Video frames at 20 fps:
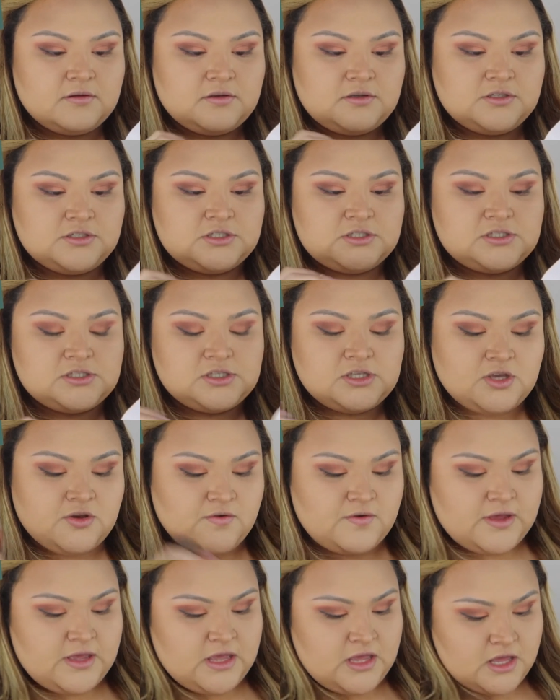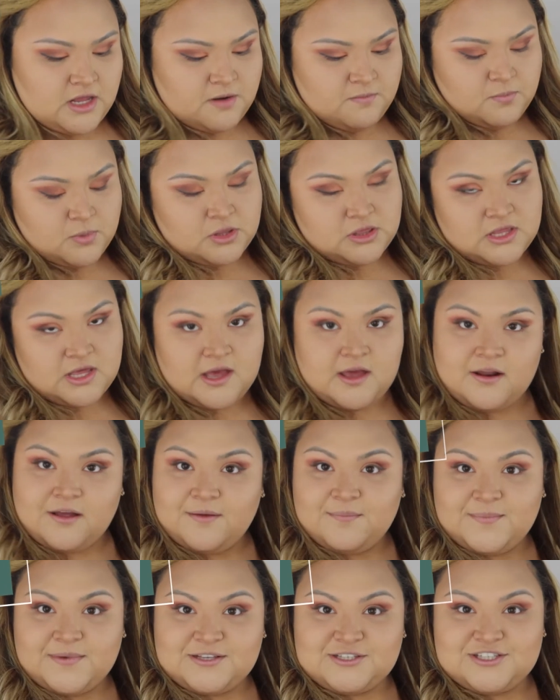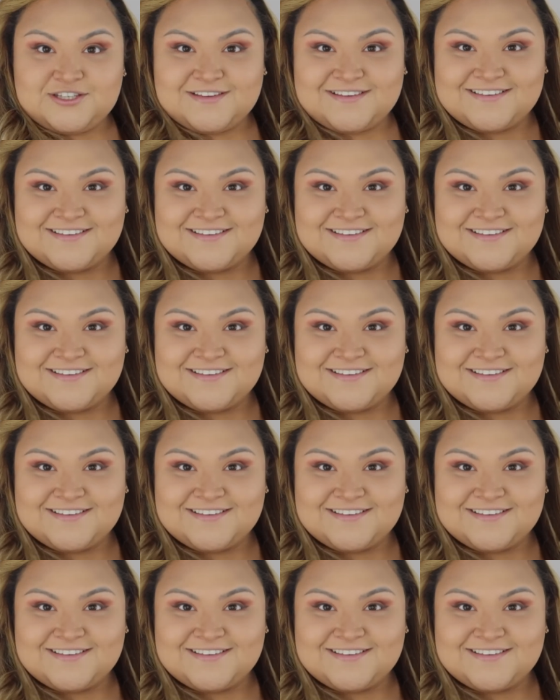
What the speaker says: Just go ahead and put that on the cheek.